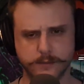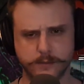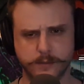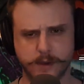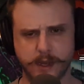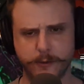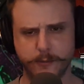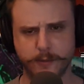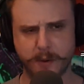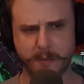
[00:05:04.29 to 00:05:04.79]

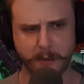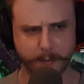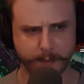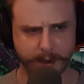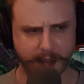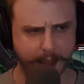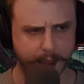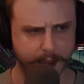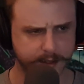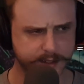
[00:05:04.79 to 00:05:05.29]
I remember
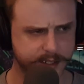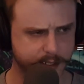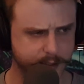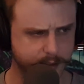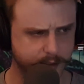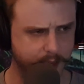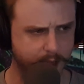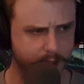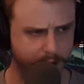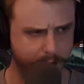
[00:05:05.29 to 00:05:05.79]
my ex
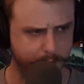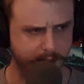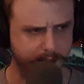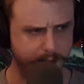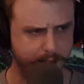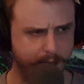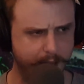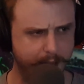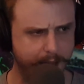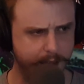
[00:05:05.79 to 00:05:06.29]
telling
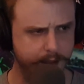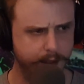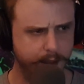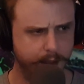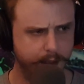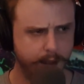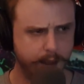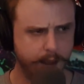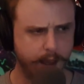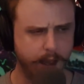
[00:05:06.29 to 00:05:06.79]
me that
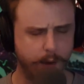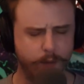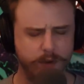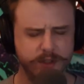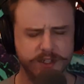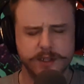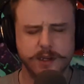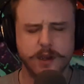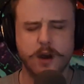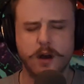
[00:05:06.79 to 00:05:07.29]

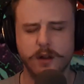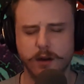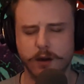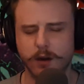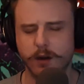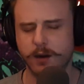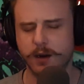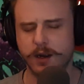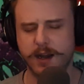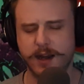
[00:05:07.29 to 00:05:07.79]
we'll just call
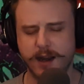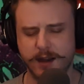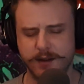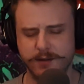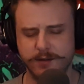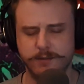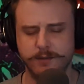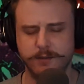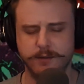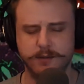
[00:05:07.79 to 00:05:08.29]

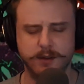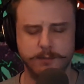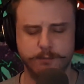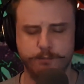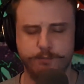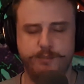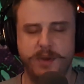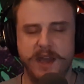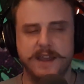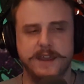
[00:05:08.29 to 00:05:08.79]
her
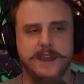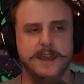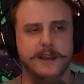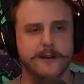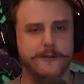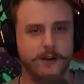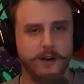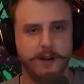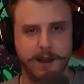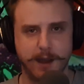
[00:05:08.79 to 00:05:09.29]
Becky
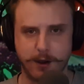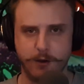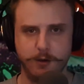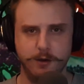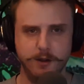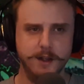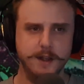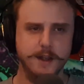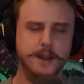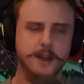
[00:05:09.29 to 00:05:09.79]
for
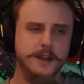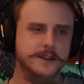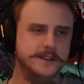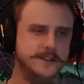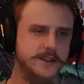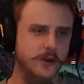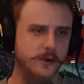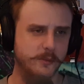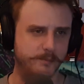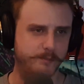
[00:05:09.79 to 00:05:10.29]
now.
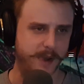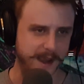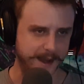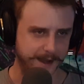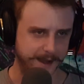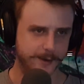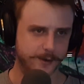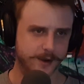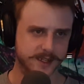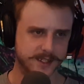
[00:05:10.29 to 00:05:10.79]
So
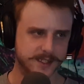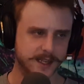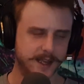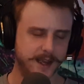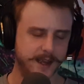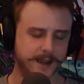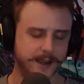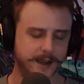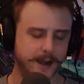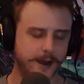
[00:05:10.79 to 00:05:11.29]
Becky was
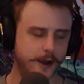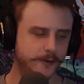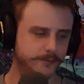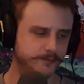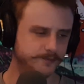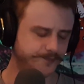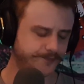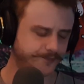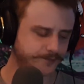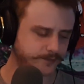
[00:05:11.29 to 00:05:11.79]
like,
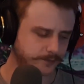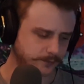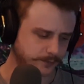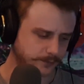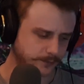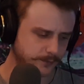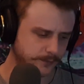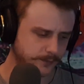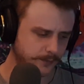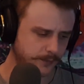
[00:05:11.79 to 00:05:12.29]

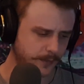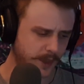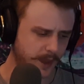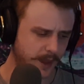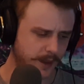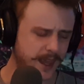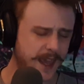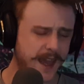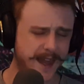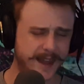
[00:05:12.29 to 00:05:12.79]

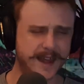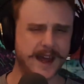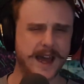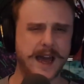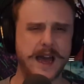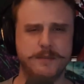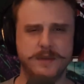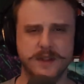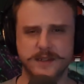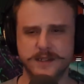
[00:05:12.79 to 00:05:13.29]
yeah, that
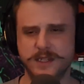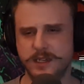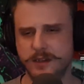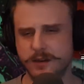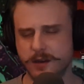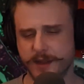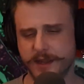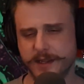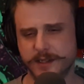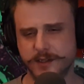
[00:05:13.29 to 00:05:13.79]
happens.
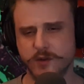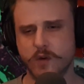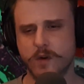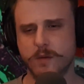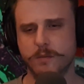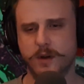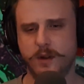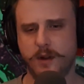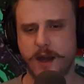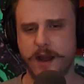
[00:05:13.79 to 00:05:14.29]
That's
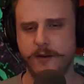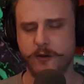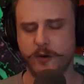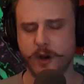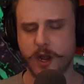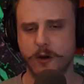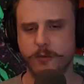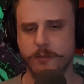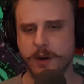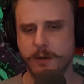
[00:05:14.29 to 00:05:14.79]
normal. I
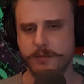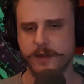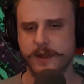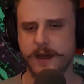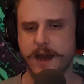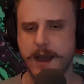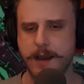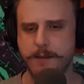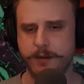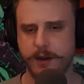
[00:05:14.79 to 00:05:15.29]
remember
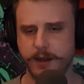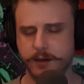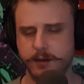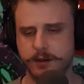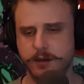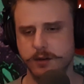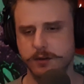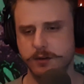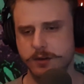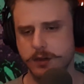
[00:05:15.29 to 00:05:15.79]
that happening
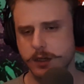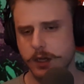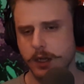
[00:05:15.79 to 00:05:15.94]
too.